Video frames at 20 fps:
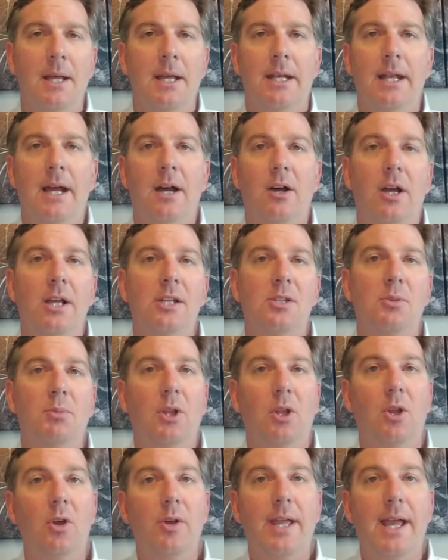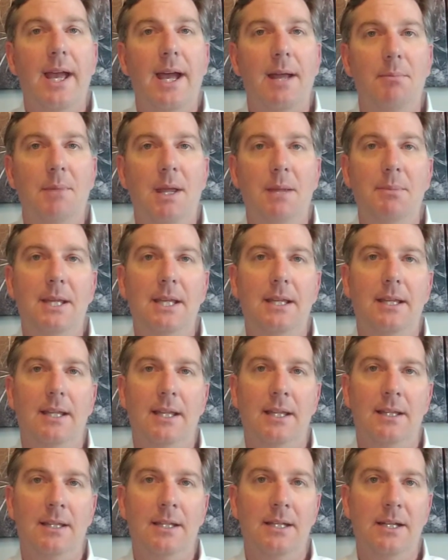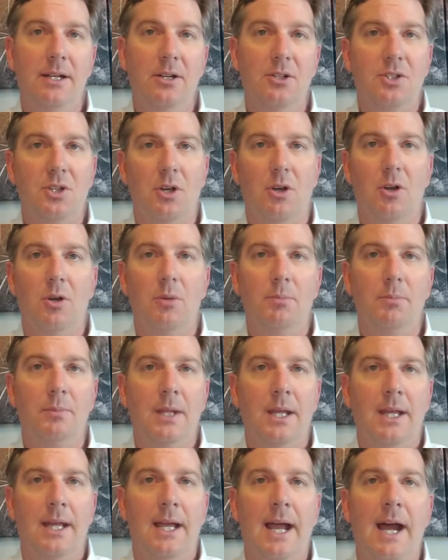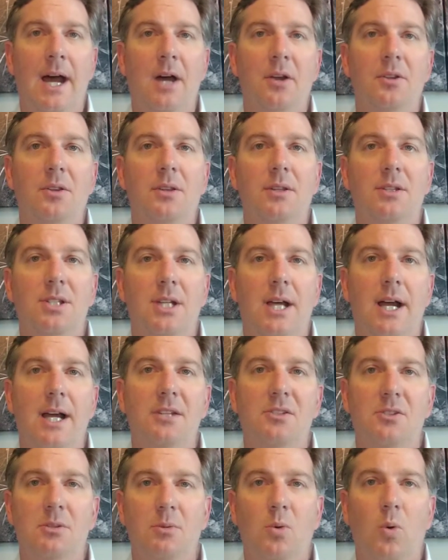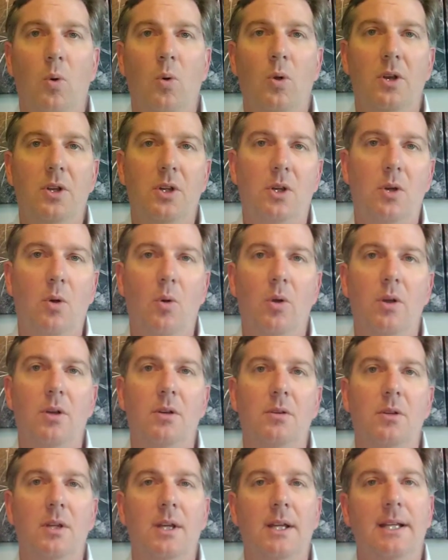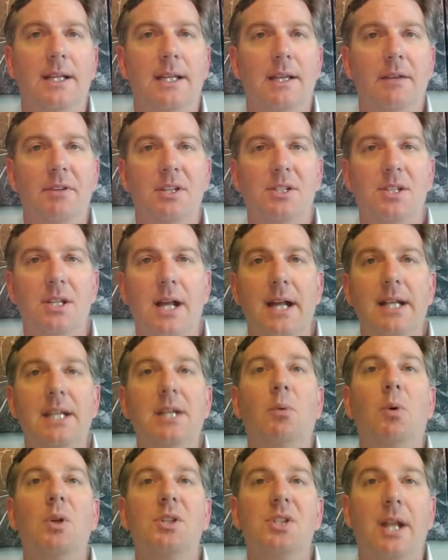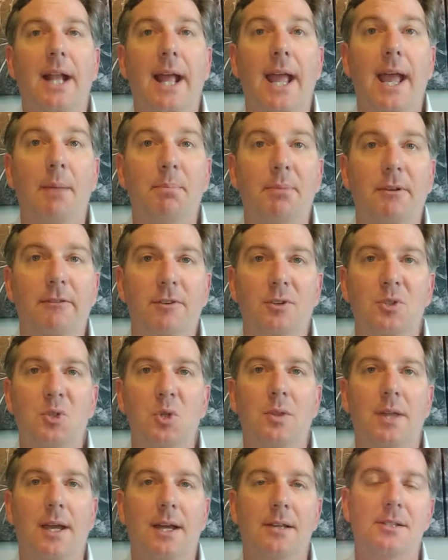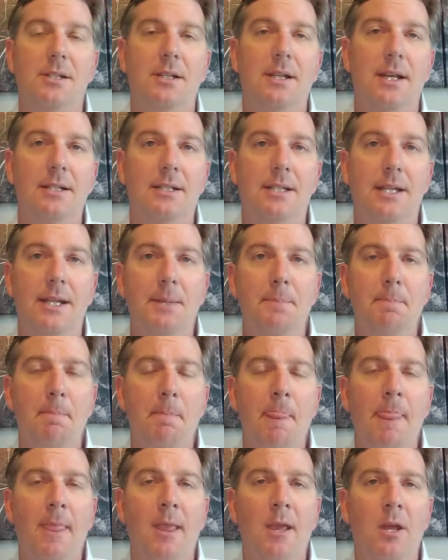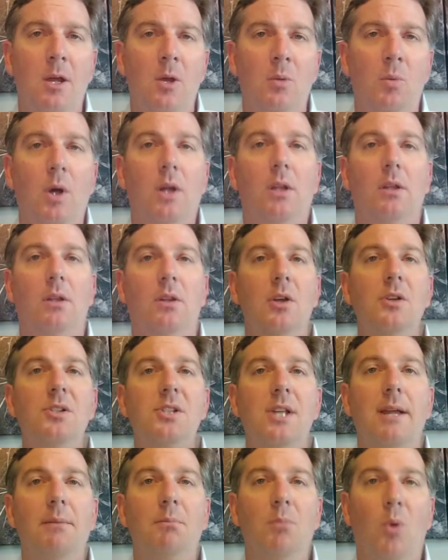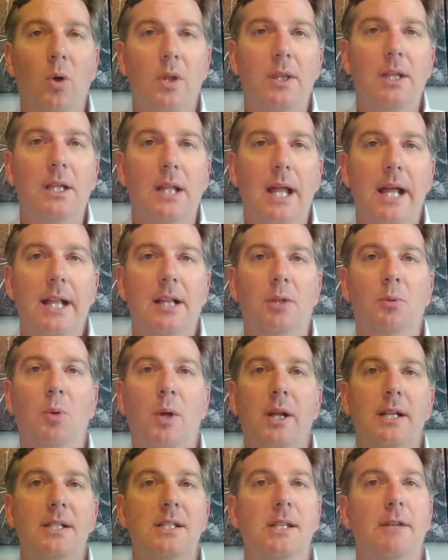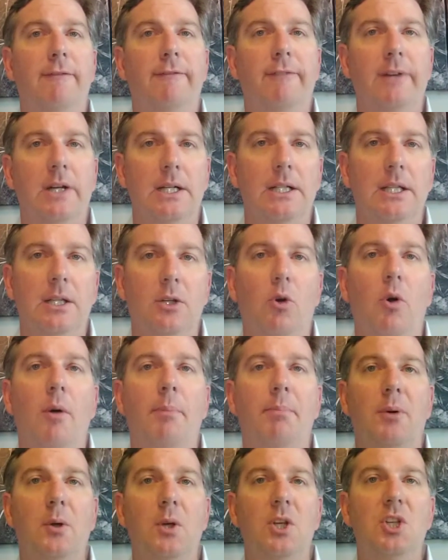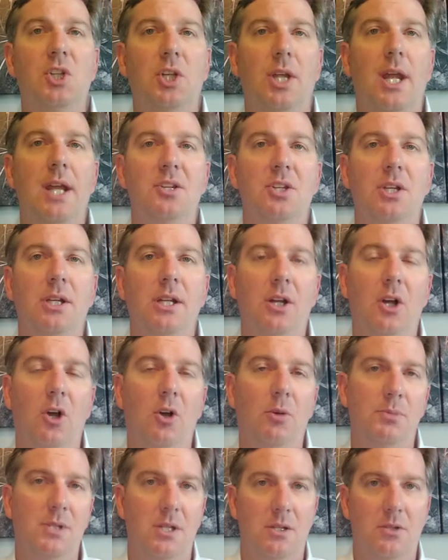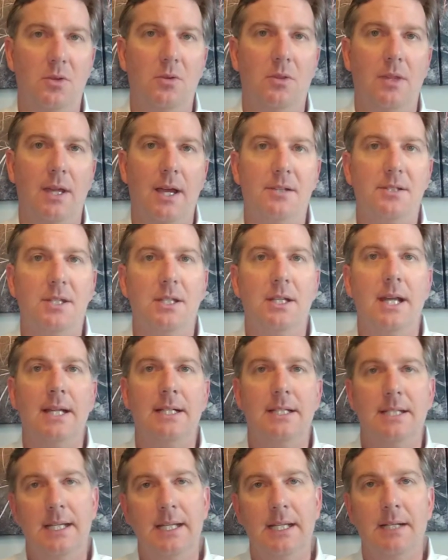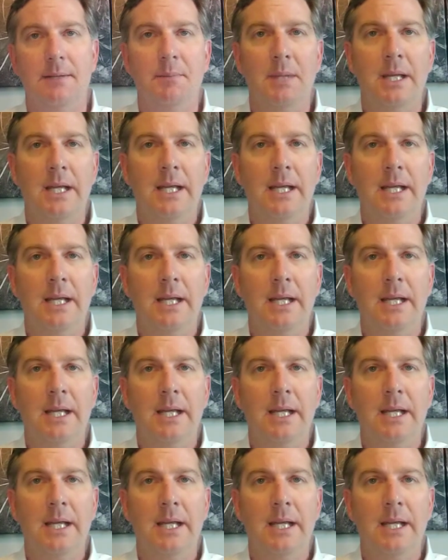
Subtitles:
Now, as we look at maybe in the near term, how do the signs from quarter to quarter give us an idea what's going to happen for 2019? Well, it looks like more than likely we're going to see very little appreciation in homes in 2019.